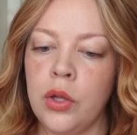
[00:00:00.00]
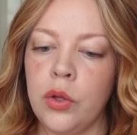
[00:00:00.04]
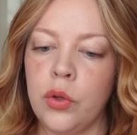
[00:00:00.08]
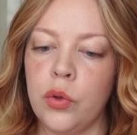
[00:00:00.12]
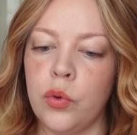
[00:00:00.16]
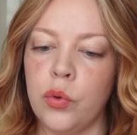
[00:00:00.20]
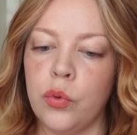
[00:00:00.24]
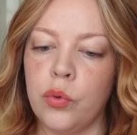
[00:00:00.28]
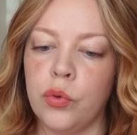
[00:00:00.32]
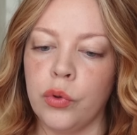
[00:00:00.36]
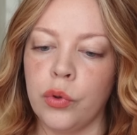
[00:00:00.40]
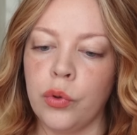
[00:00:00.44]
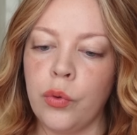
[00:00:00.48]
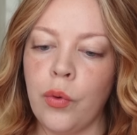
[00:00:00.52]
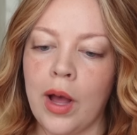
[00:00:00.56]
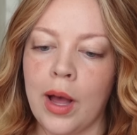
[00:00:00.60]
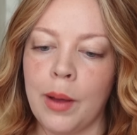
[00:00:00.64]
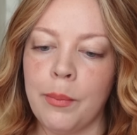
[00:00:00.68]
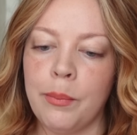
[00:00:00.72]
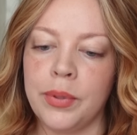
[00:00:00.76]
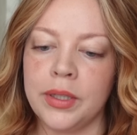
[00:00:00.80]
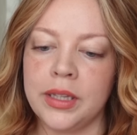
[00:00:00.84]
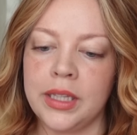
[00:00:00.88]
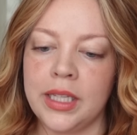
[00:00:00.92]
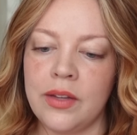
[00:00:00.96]
who grew
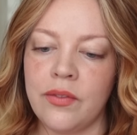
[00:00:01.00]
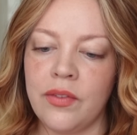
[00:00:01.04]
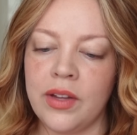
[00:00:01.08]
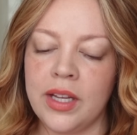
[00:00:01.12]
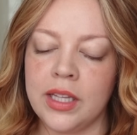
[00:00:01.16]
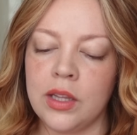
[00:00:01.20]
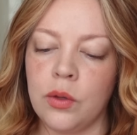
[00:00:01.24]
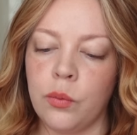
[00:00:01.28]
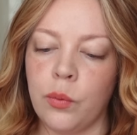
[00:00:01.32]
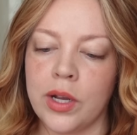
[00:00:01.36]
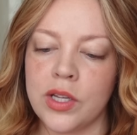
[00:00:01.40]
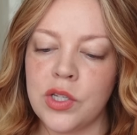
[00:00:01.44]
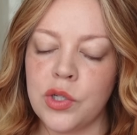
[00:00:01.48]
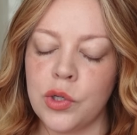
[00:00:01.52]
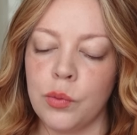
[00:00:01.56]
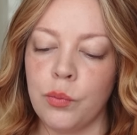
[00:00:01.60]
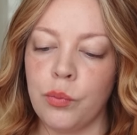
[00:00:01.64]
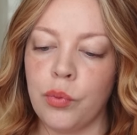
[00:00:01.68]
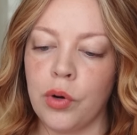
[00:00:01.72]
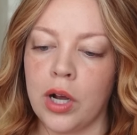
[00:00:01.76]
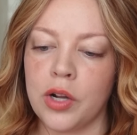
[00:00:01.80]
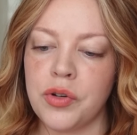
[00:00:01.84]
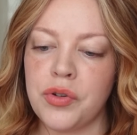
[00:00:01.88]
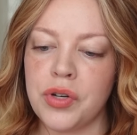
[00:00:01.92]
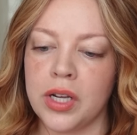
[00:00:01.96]
up believing in the Western
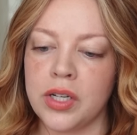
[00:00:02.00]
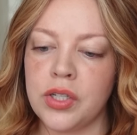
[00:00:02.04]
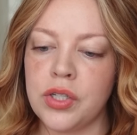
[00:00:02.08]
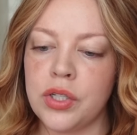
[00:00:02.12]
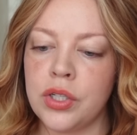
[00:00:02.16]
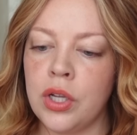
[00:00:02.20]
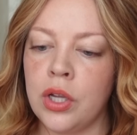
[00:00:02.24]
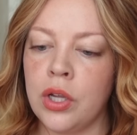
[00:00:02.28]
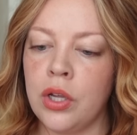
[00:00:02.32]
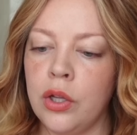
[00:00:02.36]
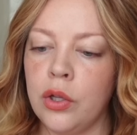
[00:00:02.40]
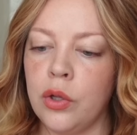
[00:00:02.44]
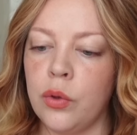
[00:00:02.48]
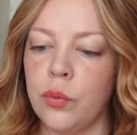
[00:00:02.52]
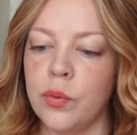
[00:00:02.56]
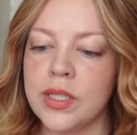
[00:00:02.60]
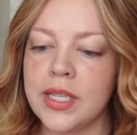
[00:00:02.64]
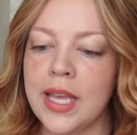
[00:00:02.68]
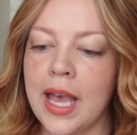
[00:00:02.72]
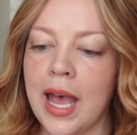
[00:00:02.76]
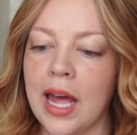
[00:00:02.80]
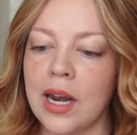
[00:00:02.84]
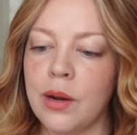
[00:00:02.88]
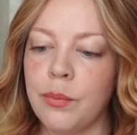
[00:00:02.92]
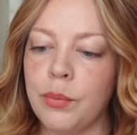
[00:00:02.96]
project, who was
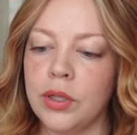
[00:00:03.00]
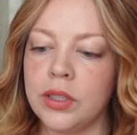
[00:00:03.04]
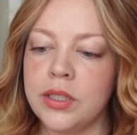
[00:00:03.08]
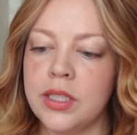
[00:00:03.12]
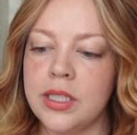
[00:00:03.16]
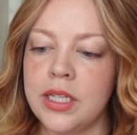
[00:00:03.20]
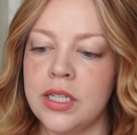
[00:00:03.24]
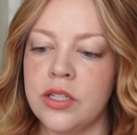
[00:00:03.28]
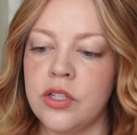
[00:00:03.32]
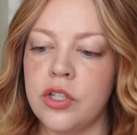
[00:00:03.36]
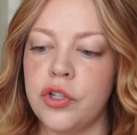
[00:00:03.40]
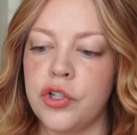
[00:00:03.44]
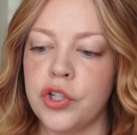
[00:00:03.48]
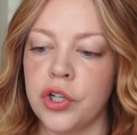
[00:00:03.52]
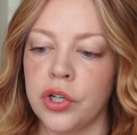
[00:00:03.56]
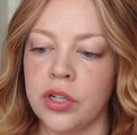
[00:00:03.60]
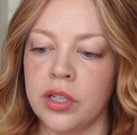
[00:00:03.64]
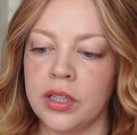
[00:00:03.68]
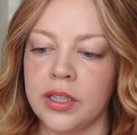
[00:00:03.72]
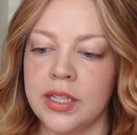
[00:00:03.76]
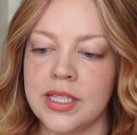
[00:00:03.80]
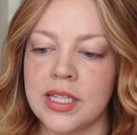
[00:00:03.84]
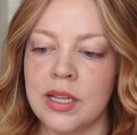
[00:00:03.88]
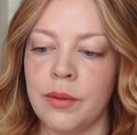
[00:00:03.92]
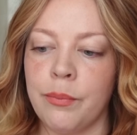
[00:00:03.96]
catapulted into
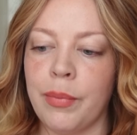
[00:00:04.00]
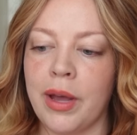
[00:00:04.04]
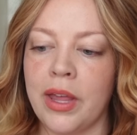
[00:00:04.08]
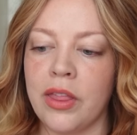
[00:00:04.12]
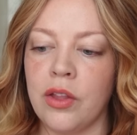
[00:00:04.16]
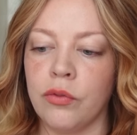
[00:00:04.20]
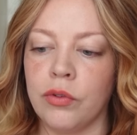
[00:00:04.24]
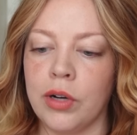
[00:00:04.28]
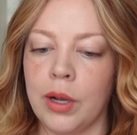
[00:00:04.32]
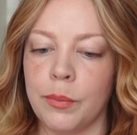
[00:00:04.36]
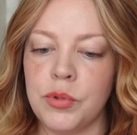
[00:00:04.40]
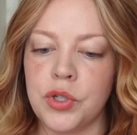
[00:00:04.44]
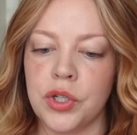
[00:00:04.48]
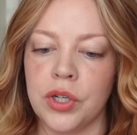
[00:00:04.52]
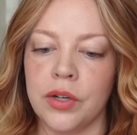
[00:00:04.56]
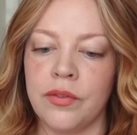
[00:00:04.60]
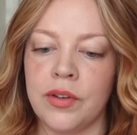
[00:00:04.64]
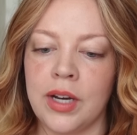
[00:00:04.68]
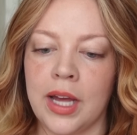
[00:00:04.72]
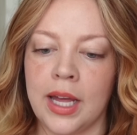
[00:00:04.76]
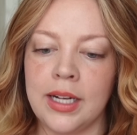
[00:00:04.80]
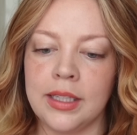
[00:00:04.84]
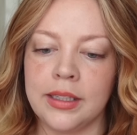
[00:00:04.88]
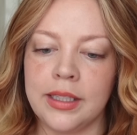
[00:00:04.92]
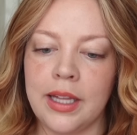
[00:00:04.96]
journalism by the rupture of
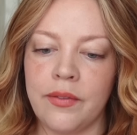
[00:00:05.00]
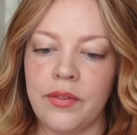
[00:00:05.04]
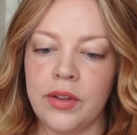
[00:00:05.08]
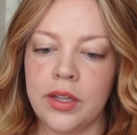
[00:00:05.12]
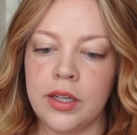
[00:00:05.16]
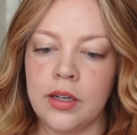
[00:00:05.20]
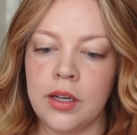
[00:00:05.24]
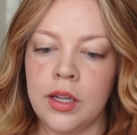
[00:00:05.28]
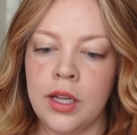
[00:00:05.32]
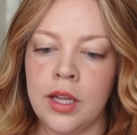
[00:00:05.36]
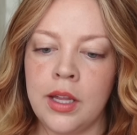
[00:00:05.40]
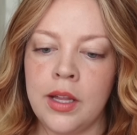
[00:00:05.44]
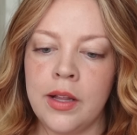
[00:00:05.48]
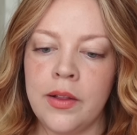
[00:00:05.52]
nine eleven.